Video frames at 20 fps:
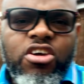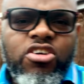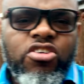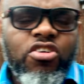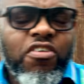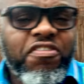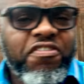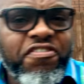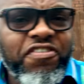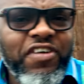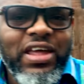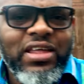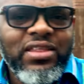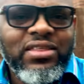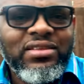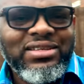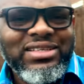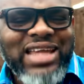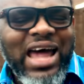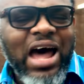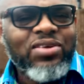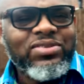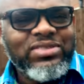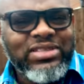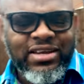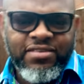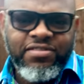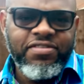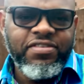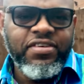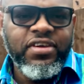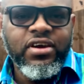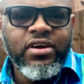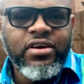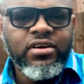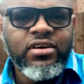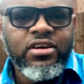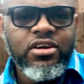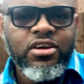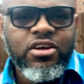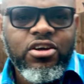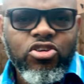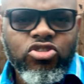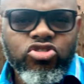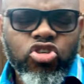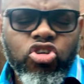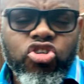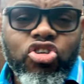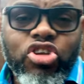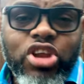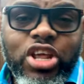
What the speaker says: your faith, doubt and fear. So you